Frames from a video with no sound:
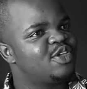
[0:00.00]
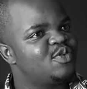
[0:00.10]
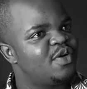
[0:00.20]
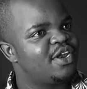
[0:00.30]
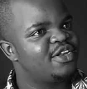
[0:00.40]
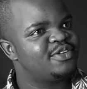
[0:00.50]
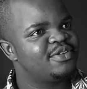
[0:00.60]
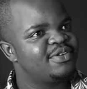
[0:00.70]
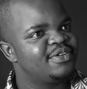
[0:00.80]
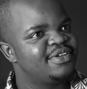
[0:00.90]
that we want to
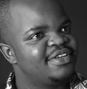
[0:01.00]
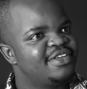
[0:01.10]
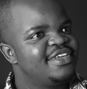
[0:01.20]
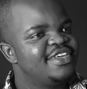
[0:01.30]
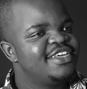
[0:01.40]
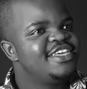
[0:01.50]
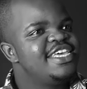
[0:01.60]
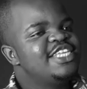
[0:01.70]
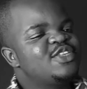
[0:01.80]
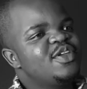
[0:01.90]
do. Yeah.
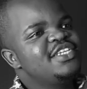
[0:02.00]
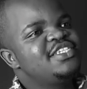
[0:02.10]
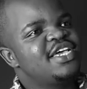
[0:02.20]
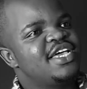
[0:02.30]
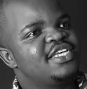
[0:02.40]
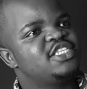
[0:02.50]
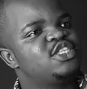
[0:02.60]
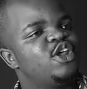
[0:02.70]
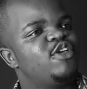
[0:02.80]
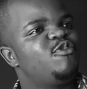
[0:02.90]
It's gonna take us
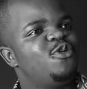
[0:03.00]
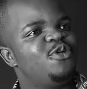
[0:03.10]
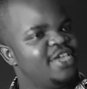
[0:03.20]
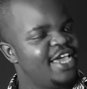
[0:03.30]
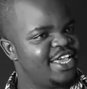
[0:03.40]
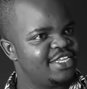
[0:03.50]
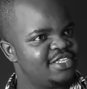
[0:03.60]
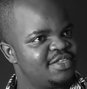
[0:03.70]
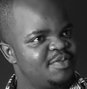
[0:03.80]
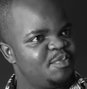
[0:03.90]
three, four
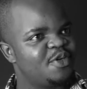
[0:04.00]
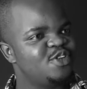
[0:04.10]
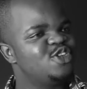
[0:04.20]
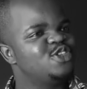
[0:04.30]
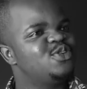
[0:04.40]
years because you're